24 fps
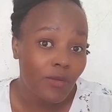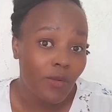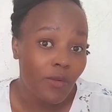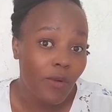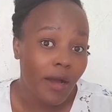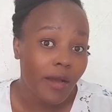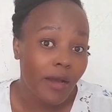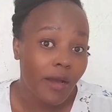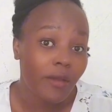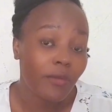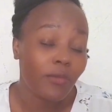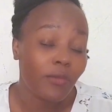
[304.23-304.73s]

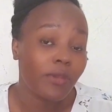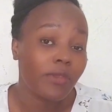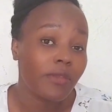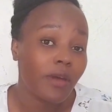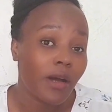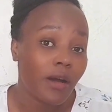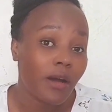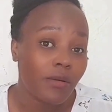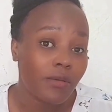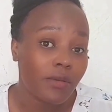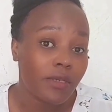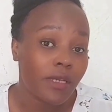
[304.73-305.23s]
work
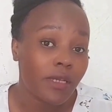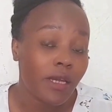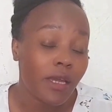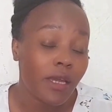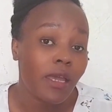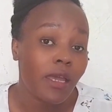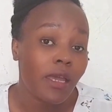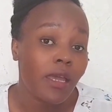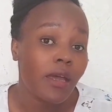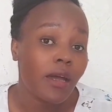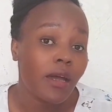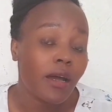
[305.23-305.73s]
without
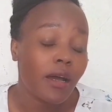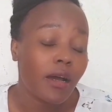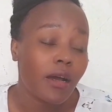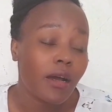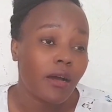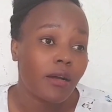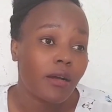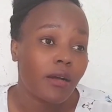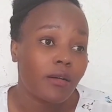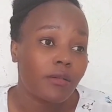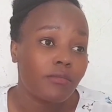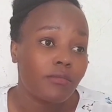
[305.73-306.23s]

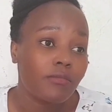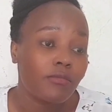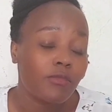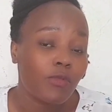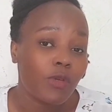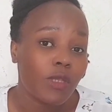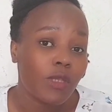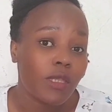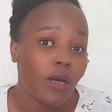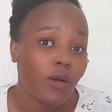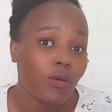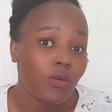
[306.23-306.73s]

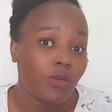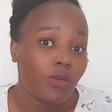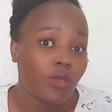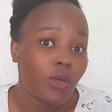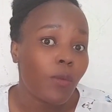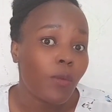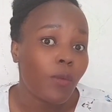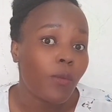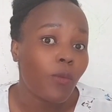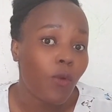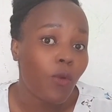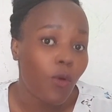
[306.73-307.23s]
without
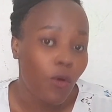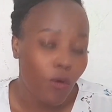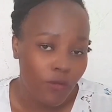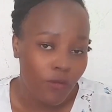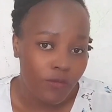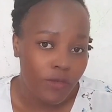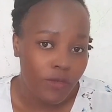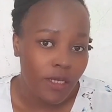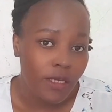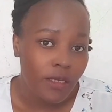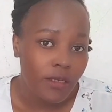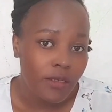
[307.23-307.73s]

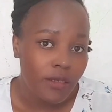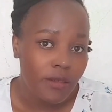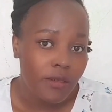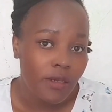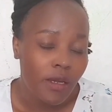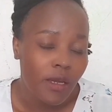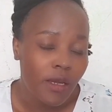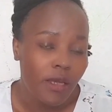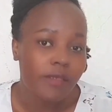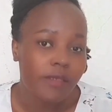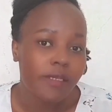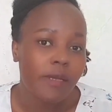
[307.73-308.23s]
off days.
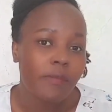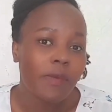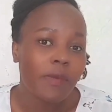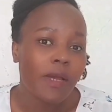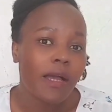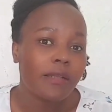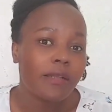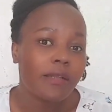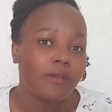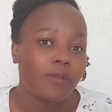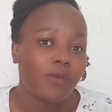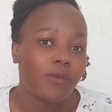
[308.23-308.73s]
Some
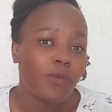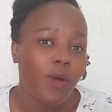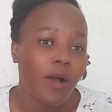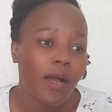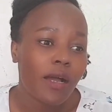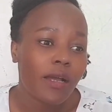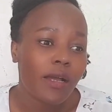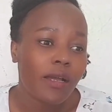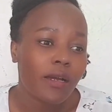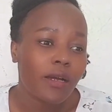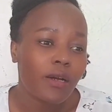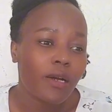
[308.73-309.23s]
girls
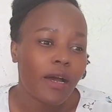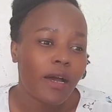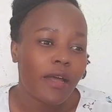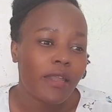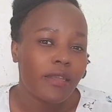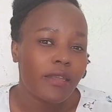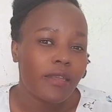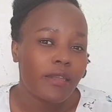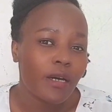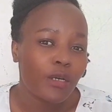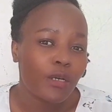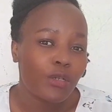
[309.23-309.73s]
work
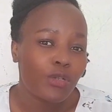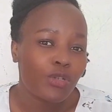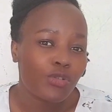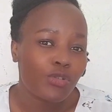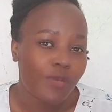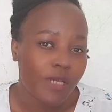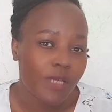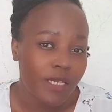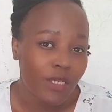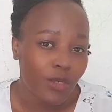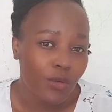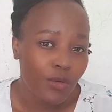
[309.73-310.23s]
under
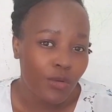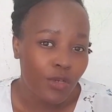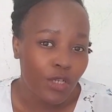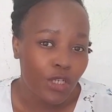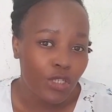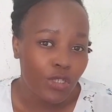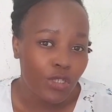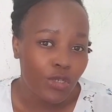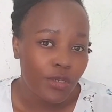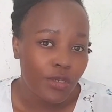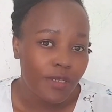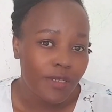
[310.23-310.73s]
strict
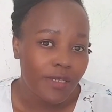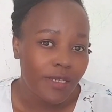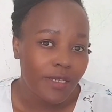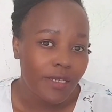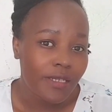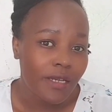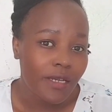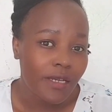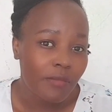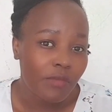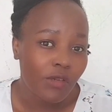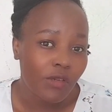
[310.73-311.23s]
conditions
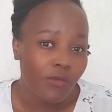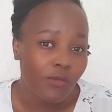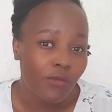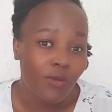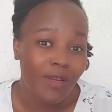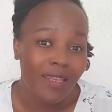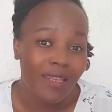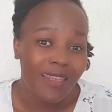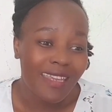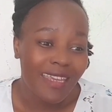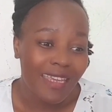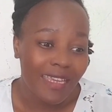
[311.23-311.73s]
in terms of
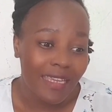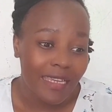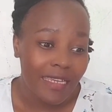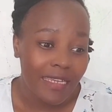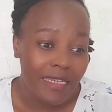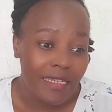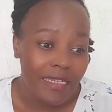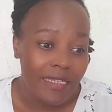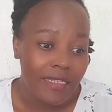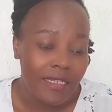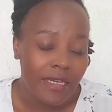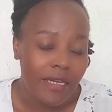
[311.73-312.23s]
what they
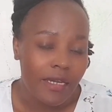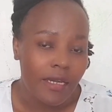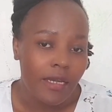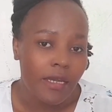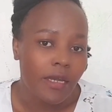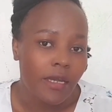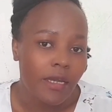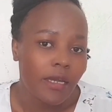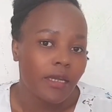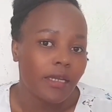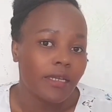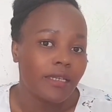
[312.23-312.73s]
eat,
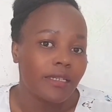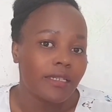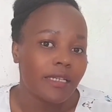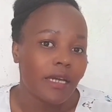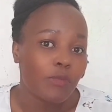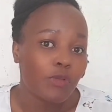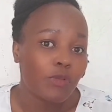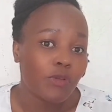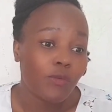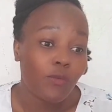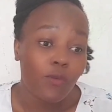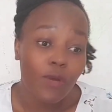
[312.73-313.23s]
in
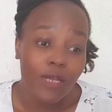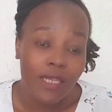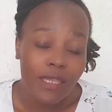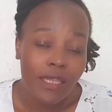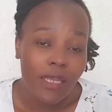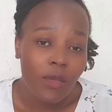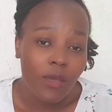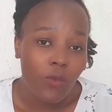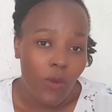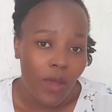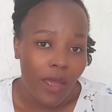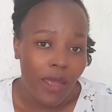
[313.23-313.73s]
terms of what
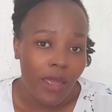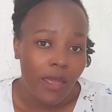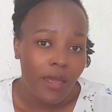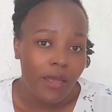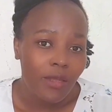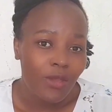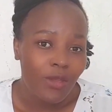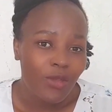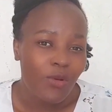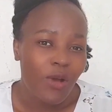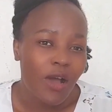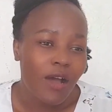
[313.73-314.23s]
they wear.
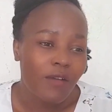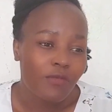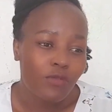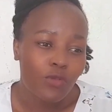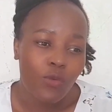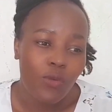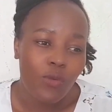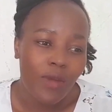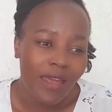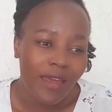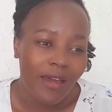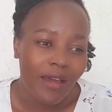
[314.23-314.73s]
You have to
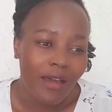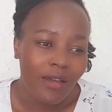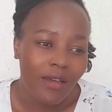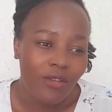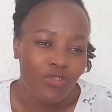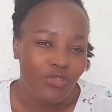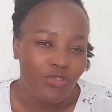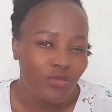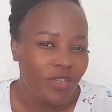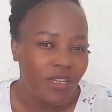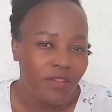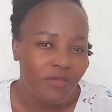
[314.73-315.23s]
wear
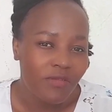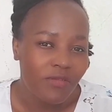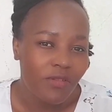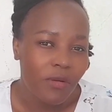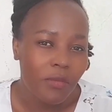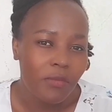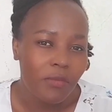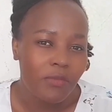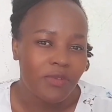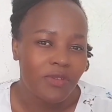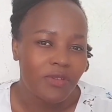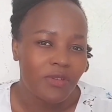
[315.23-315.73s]

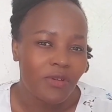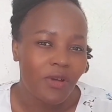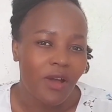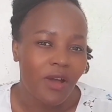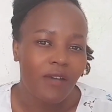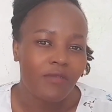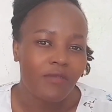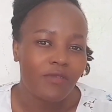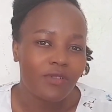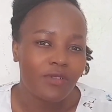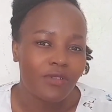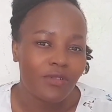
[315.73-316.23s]
uniforms. You
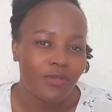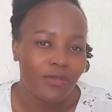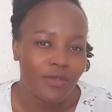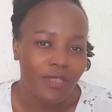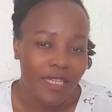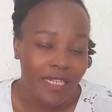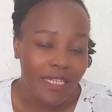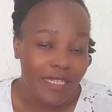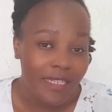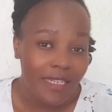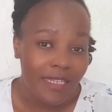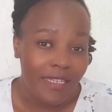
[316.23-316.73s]
have to do
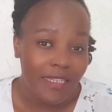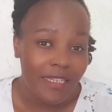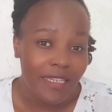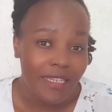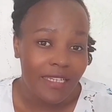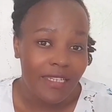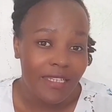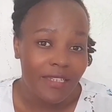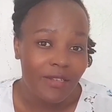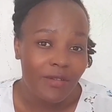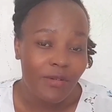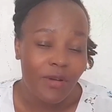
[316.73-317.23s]
this and
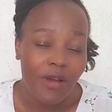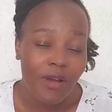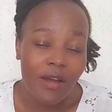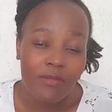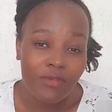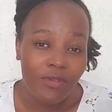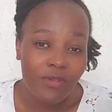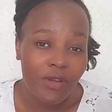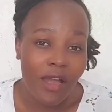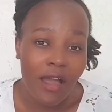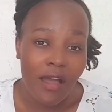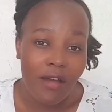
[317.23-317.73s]
this. You
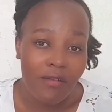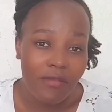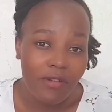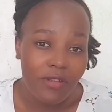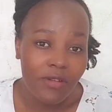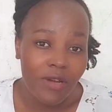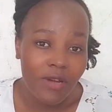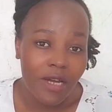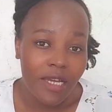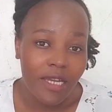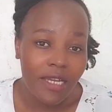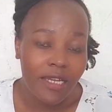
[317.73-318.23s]
have to cover
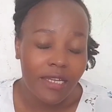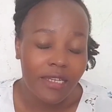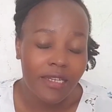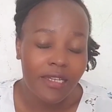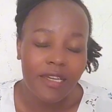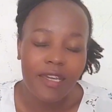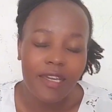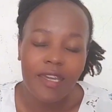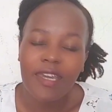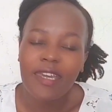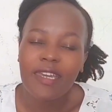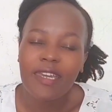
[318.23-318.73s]
your head.
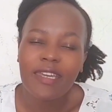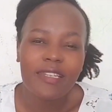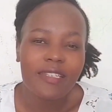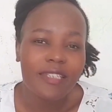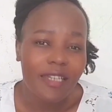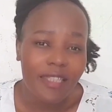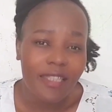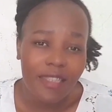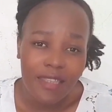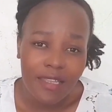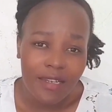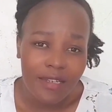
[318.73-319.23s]
In
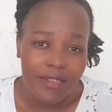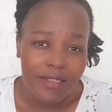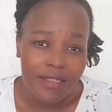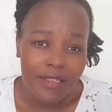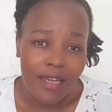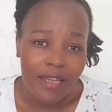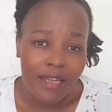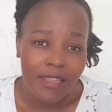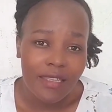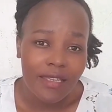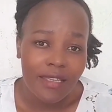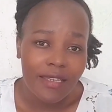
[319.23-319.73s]
Turkey, there is
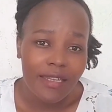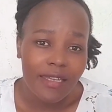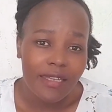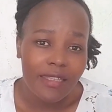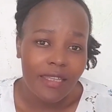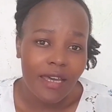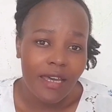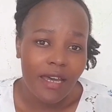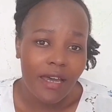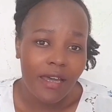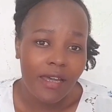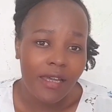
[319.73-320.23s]
nothing like
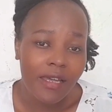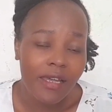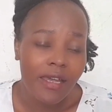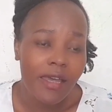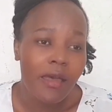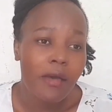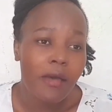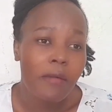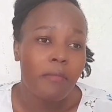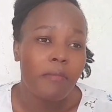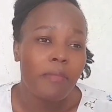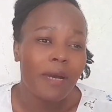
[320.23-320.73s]
that.
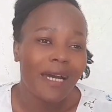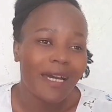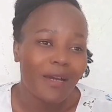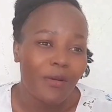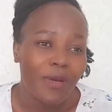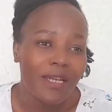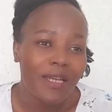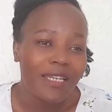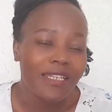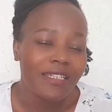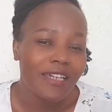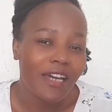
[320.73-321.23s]
But
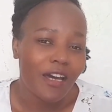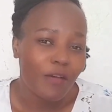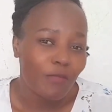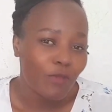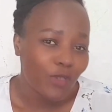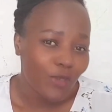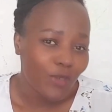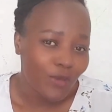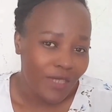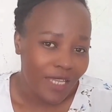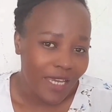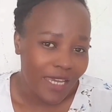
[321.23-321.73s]
when it
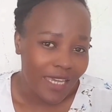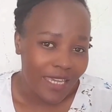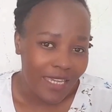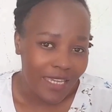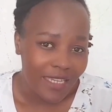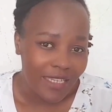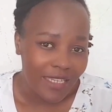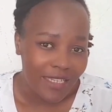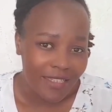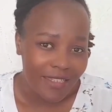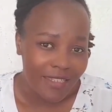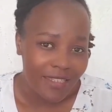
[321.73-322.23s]
comes to the
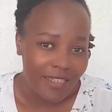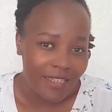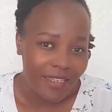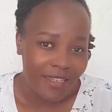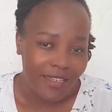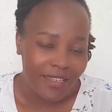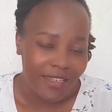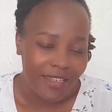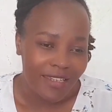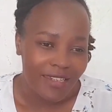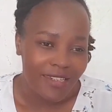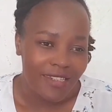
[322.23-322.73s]
kids,
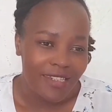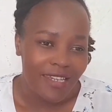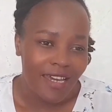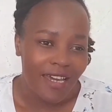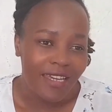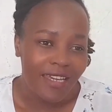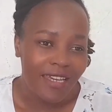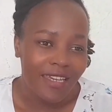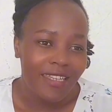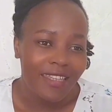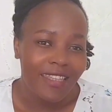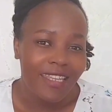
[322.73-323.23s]
in
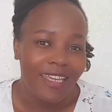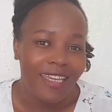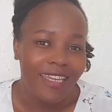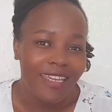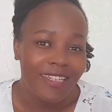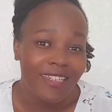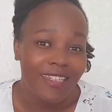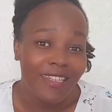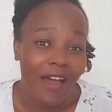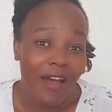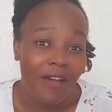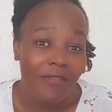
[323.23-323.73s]
Turkey, the
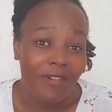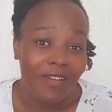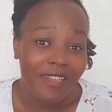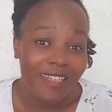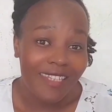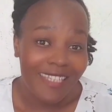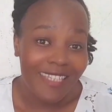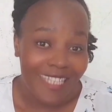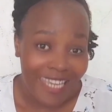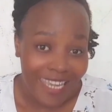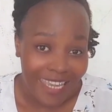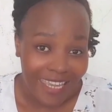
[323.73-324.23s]
kids have a
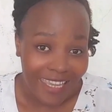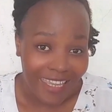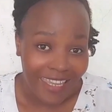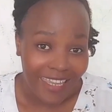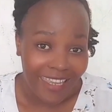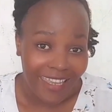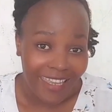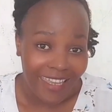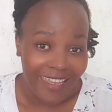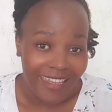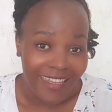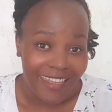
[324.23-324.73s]

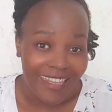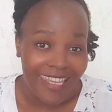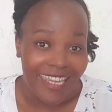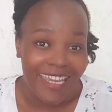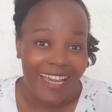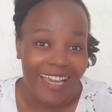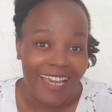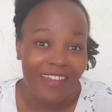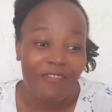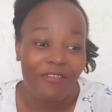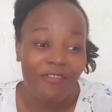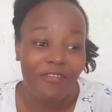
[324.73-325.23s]
say. They
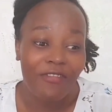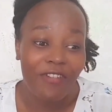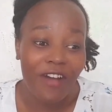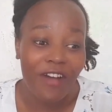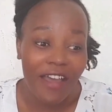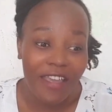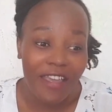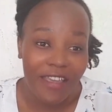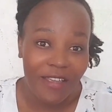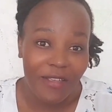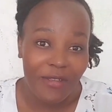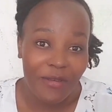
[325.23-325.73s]
can
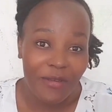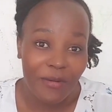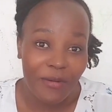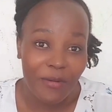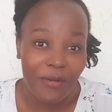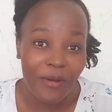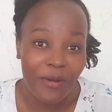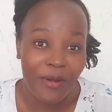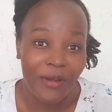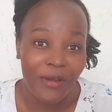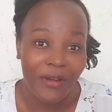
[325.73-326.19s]
fire you.